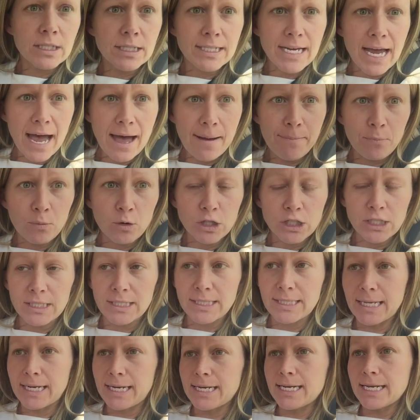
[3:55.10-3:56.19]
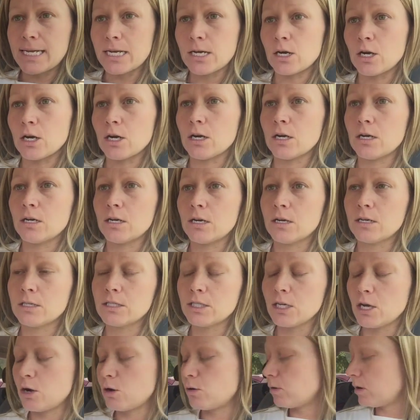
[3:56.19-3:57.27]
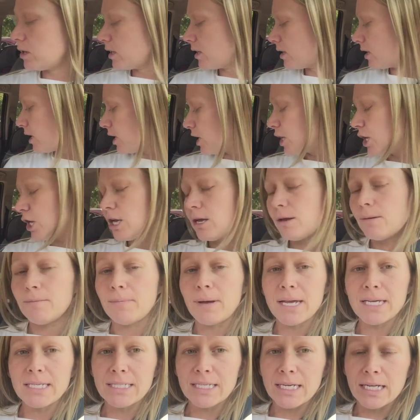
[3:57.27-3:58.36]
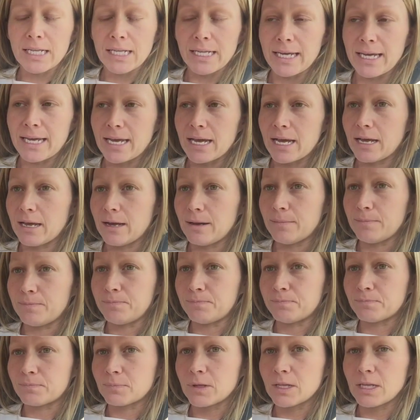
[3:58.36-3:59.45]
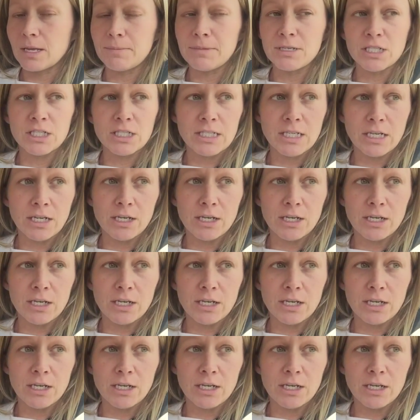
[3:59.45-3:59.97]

step? We're just sitting here. So basically, let me just